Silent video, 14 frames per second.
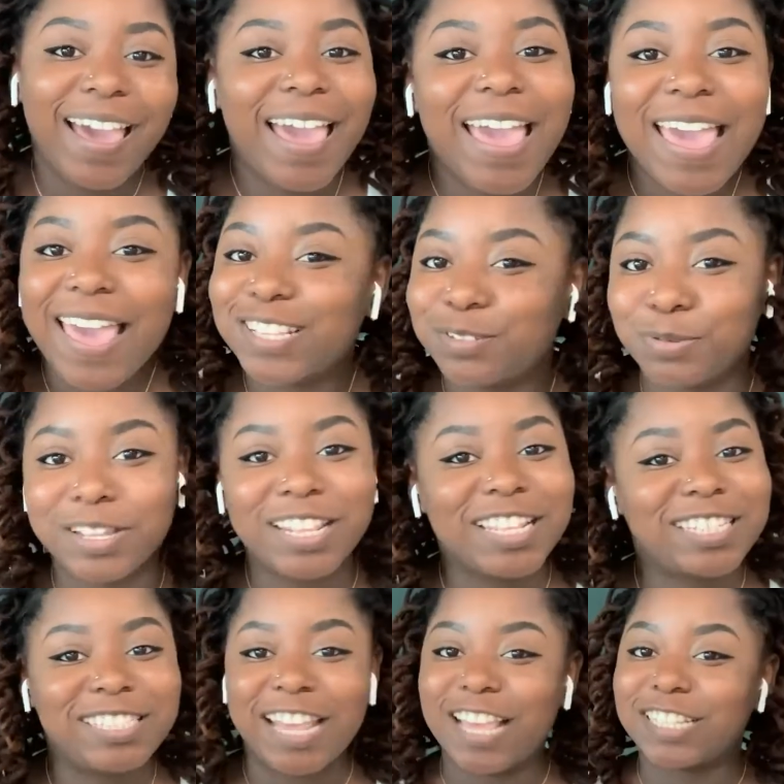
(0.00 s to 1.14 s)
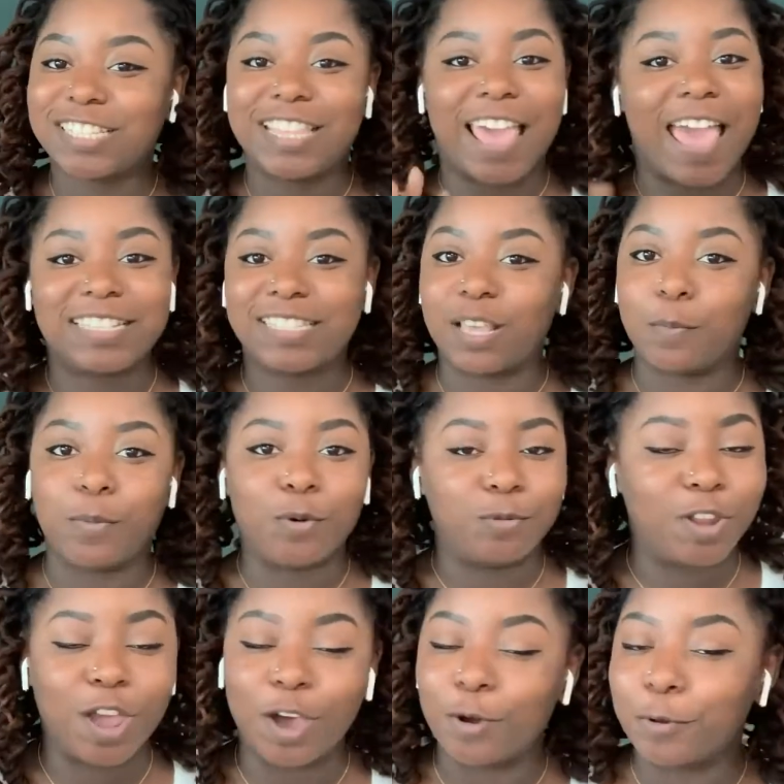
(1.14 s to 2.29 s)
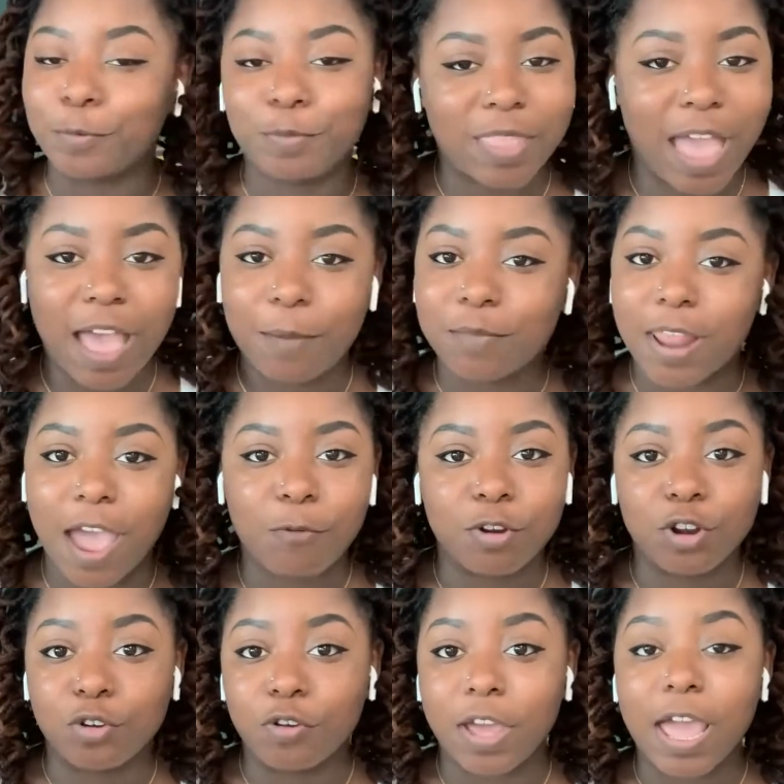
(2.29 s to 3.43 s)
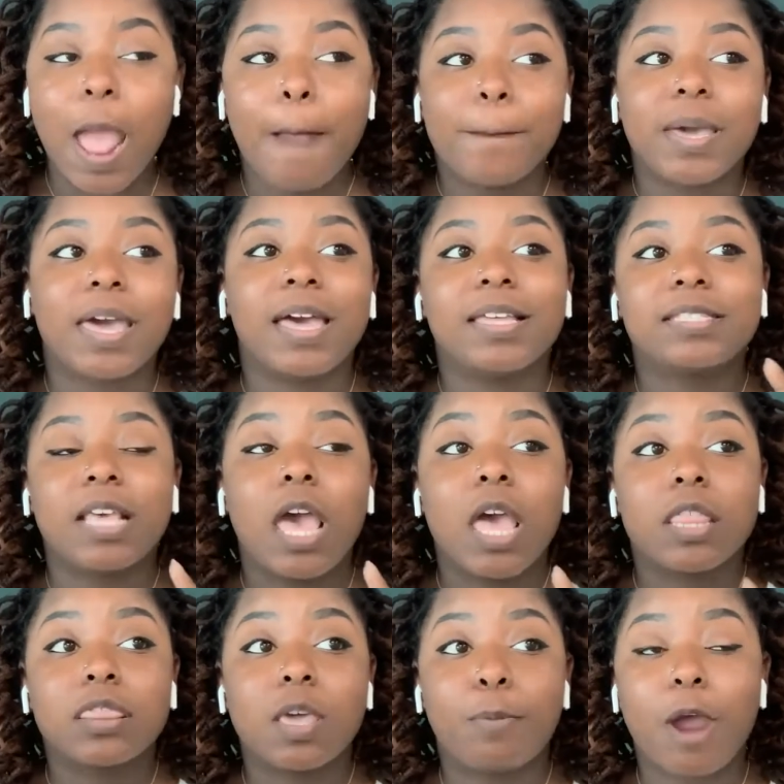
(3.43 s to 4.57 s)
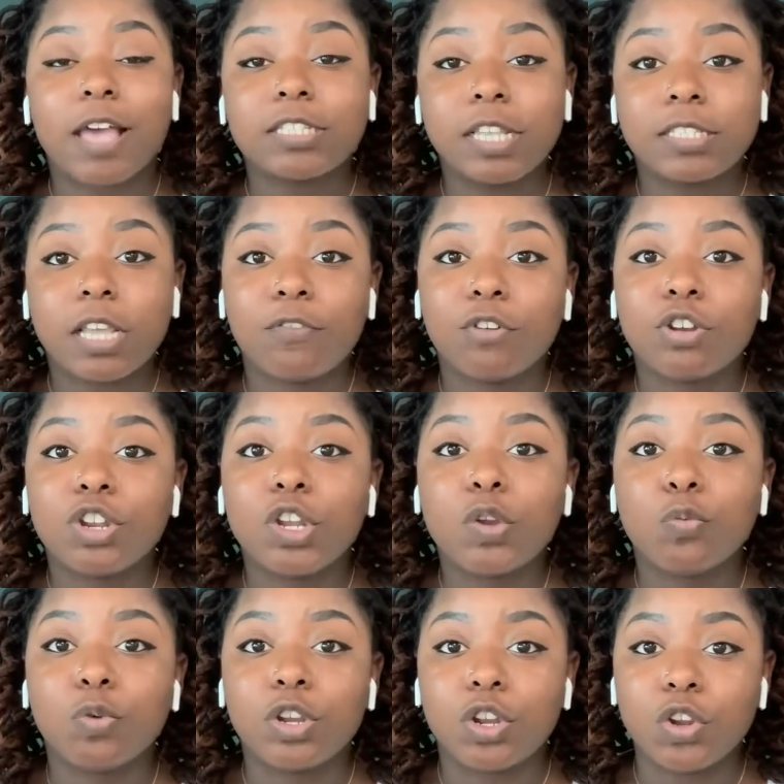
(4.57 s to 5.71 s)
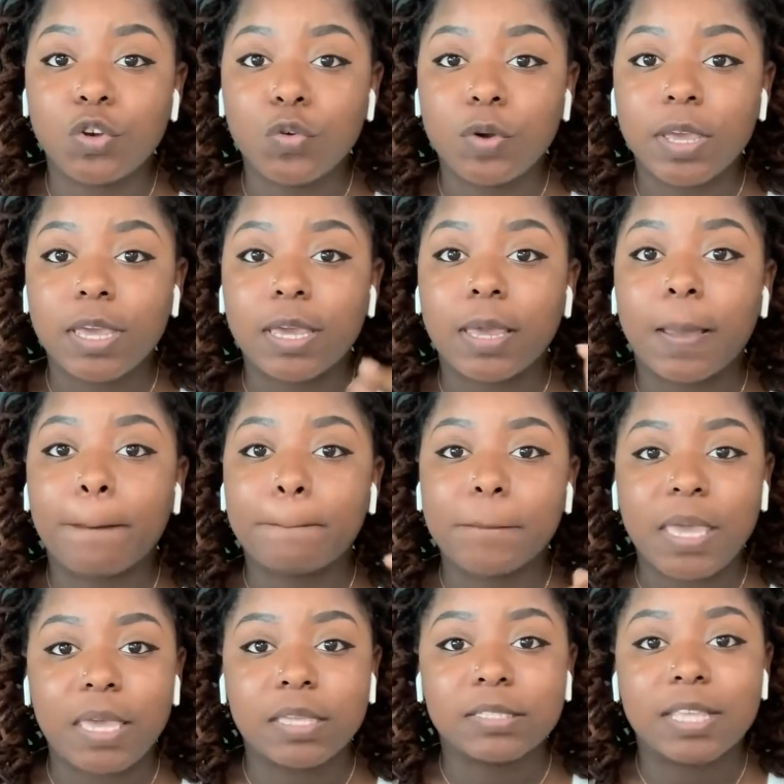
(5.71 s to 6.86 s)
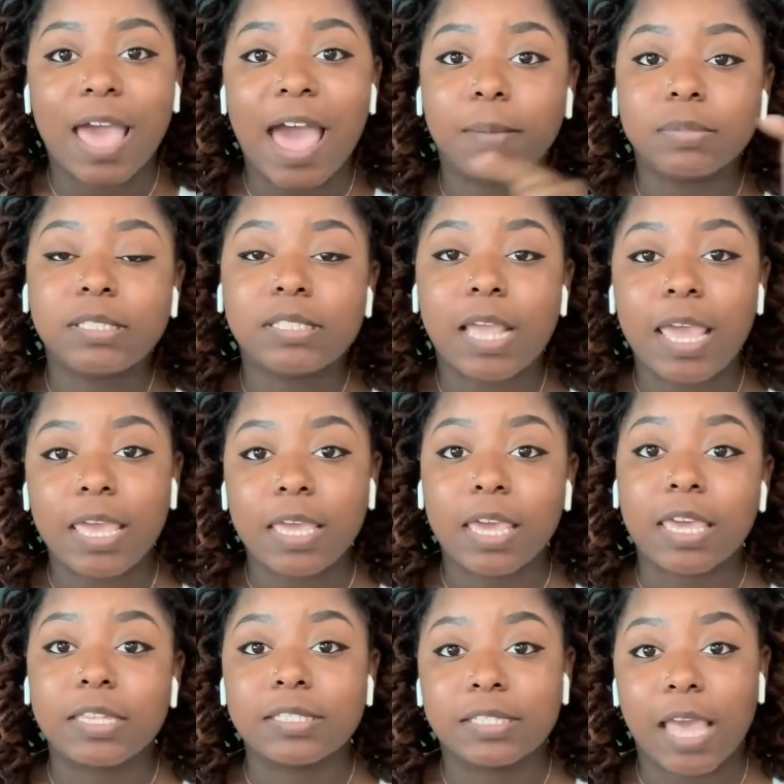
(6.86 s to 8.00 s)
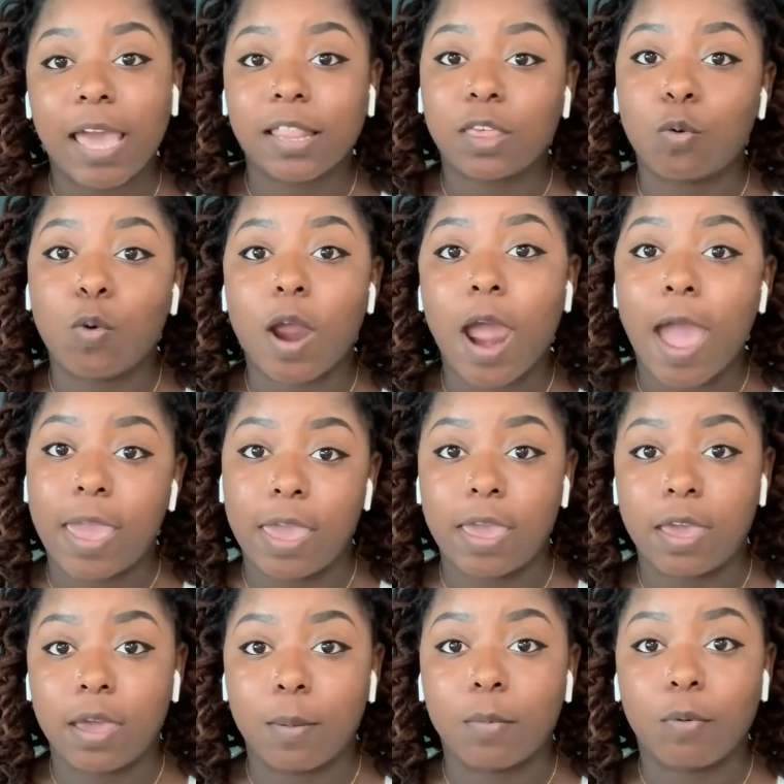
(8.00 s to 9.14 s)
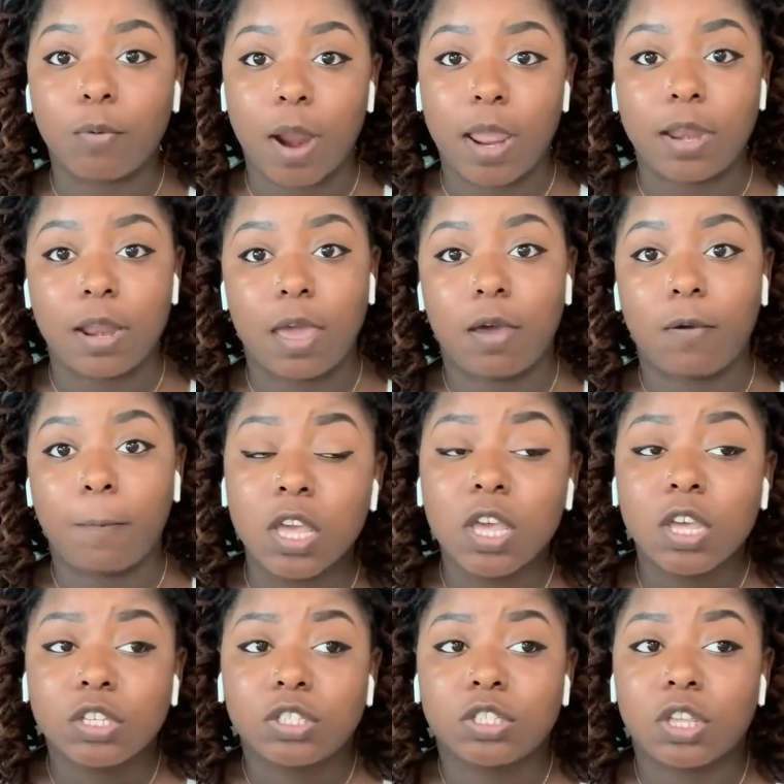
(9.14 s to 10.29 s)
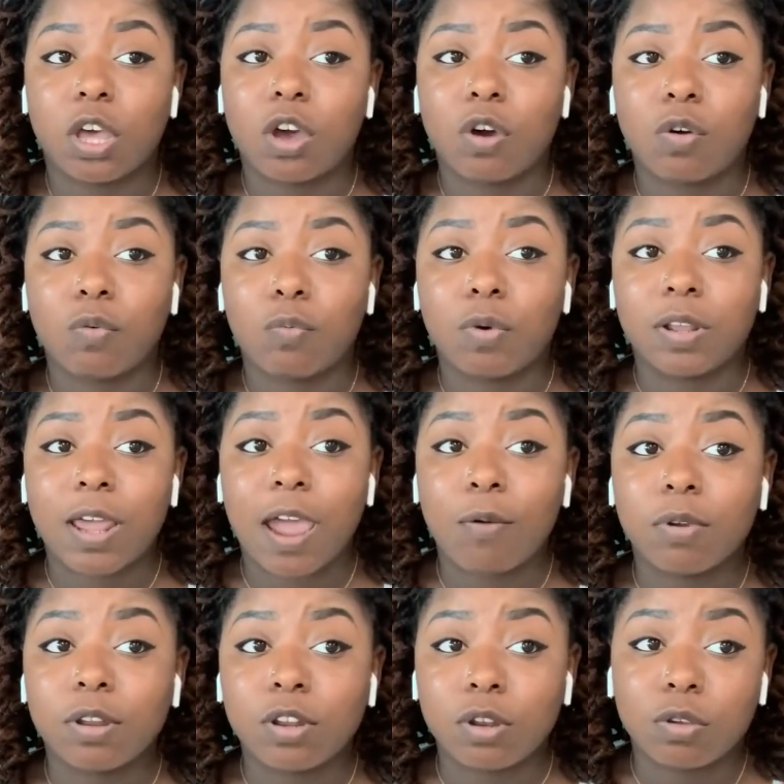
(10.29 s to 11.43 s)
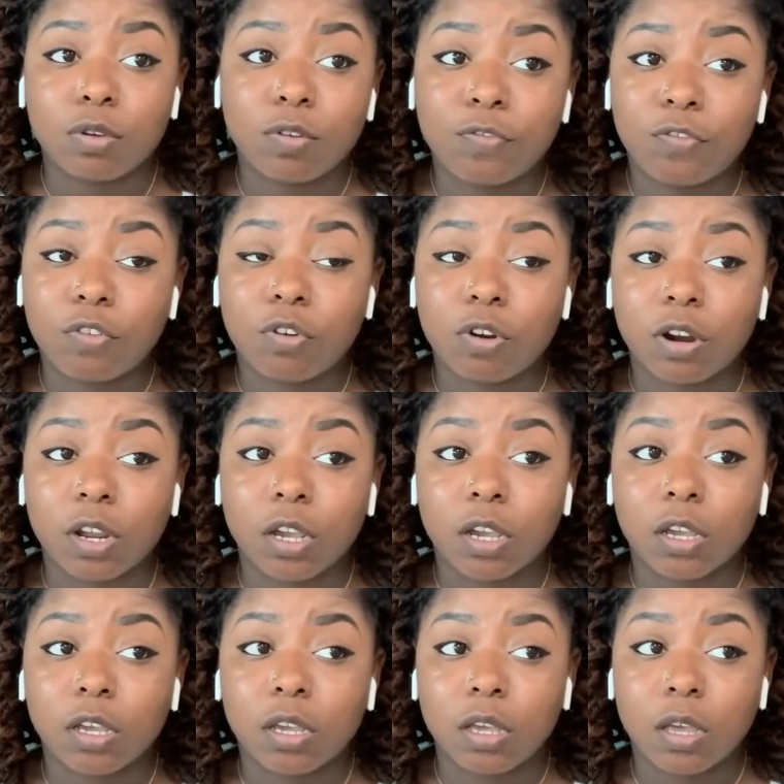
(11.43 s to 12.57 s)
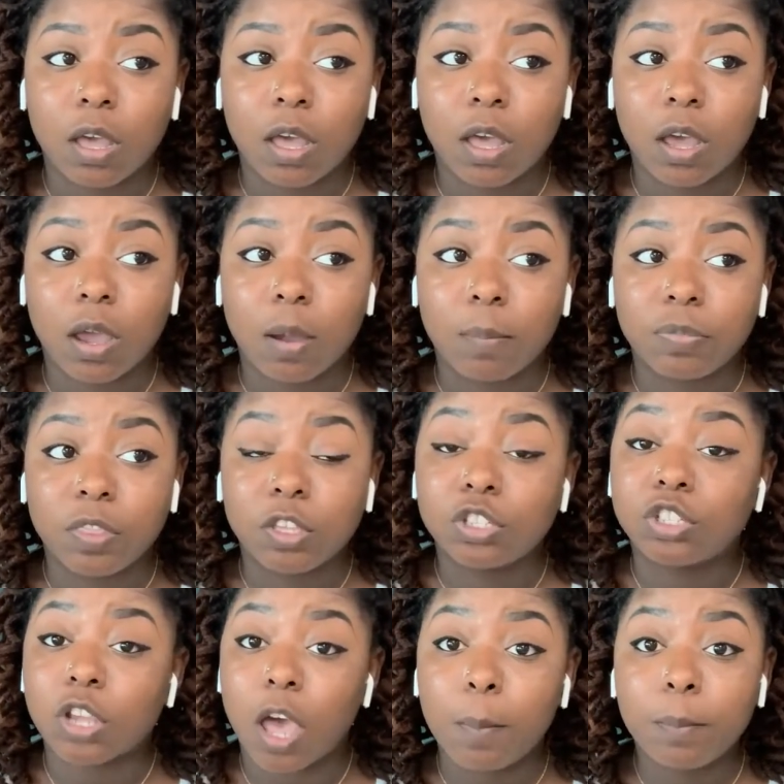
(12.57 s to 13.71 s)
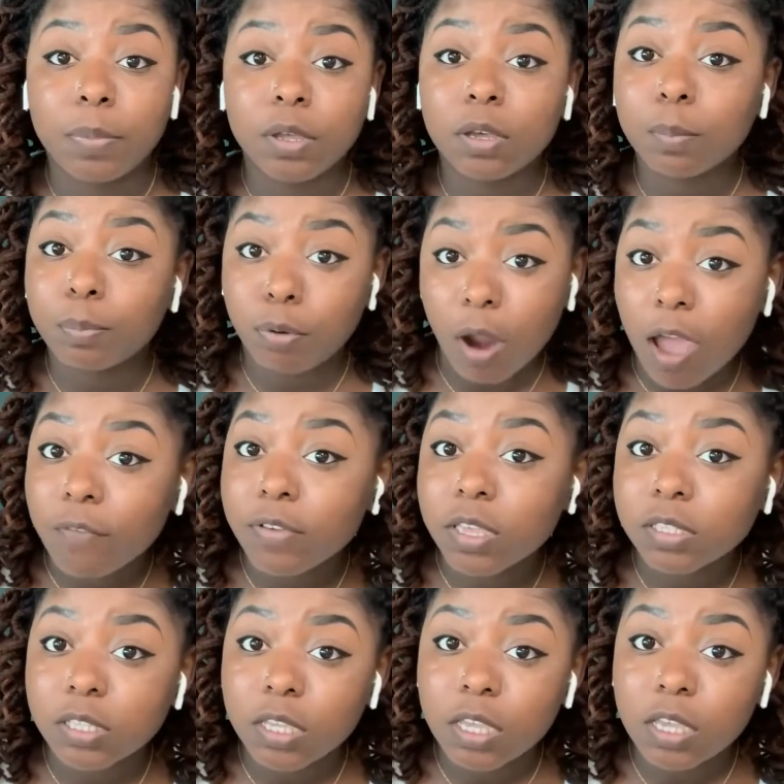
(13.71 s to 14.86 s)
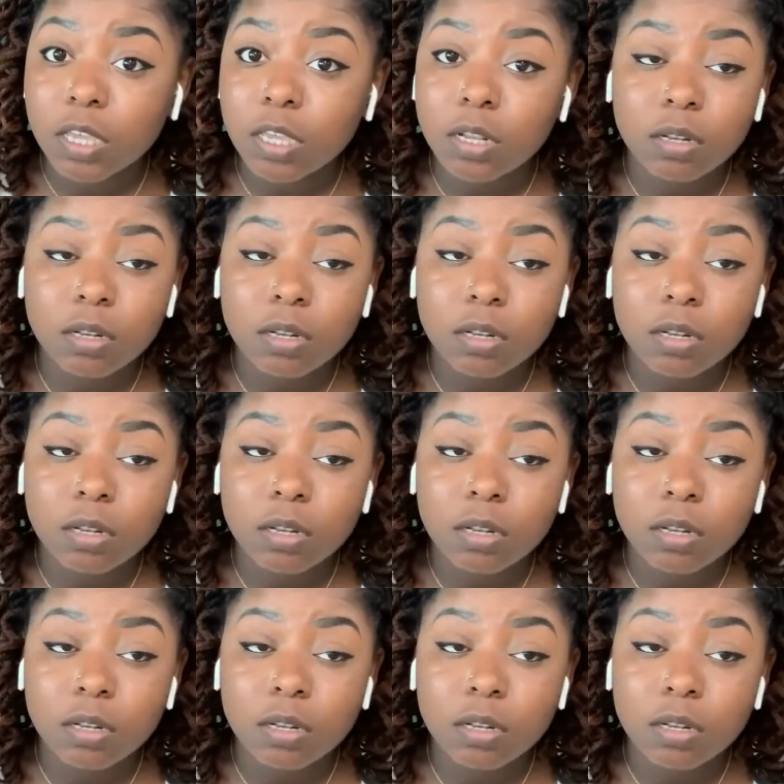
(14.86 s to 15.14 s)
It's that simple. No, I'm not renewing, because the process of renewing means that I'm staying exactly where I am right now. So would I renew for the Jeonju province again?